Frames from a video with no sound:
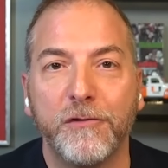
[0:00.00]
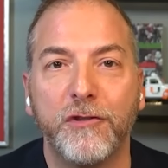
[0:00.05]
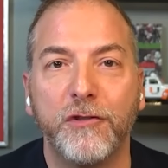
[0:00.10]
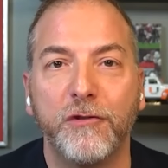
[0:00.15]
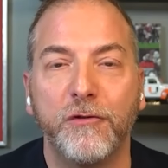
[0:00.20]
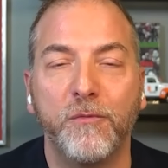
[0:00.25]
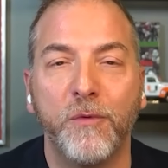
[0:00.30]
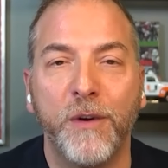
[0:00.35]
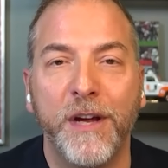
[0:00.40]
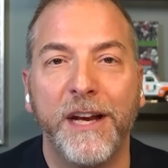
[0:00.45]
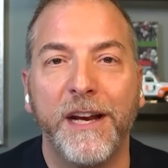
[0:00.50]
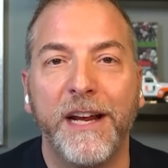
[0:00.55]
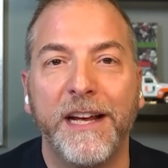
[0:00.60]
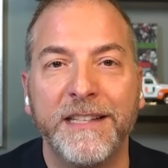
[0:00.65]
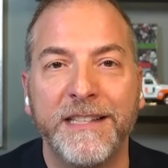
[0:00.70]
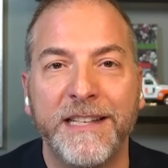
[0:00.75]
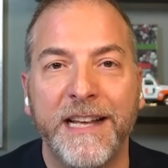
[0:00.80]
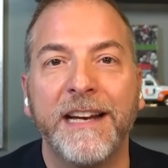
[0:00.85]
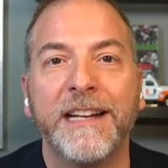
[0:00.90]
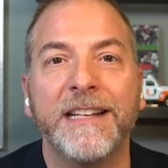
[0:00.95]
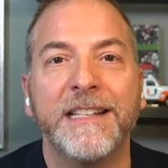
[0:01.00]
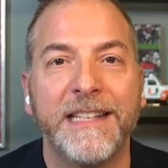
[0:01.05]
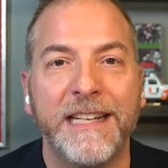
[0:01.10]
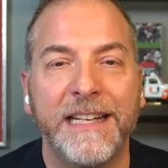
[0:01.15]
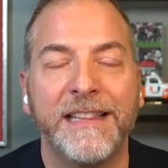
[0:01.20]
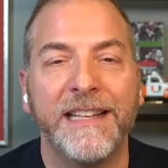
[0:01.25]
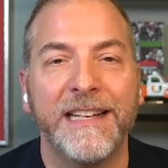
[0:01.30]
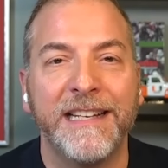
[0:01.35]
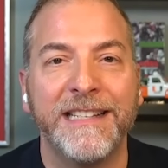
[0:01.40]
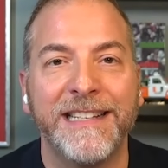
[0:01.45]
to win a Senate
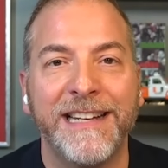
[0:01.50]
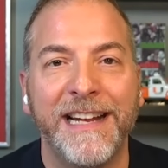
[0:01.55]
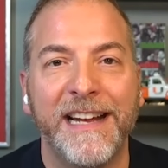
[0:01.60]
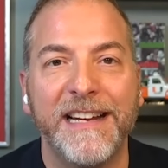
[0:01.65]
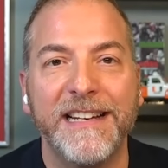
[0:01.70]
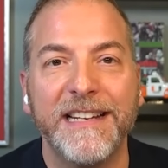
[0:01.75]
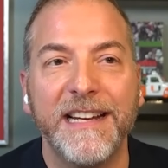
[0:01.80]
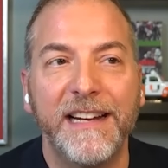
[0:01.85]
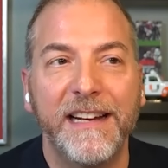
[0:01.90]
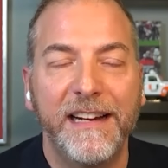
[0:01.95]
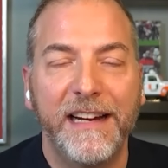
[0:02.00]
seat these days